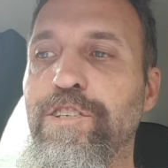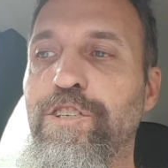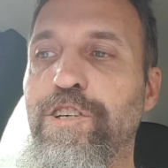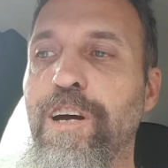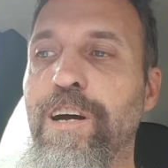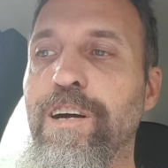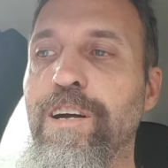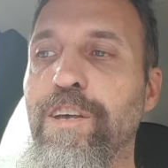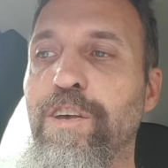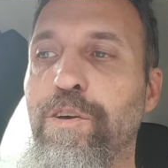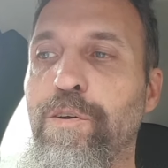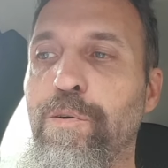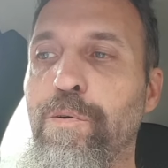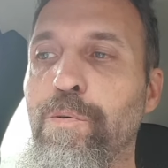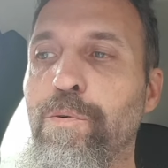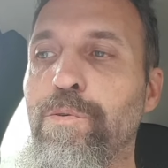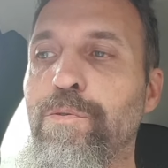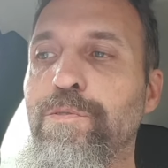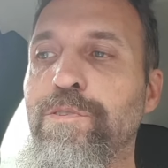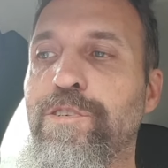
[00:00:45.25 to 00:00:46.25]
Chung
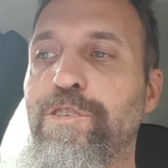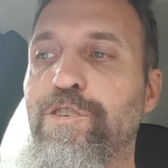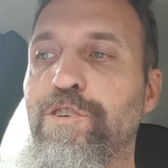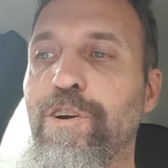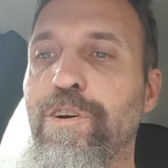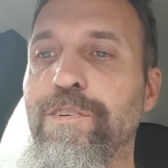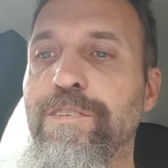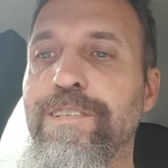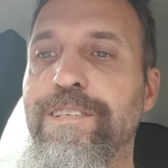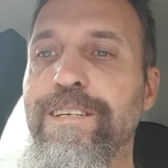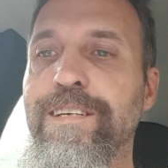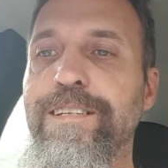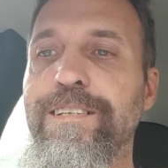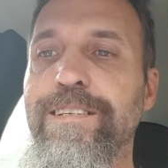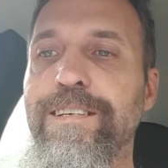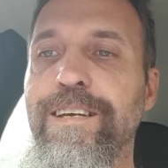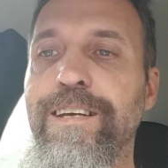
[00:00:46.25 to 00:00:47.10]
Hoon's transit.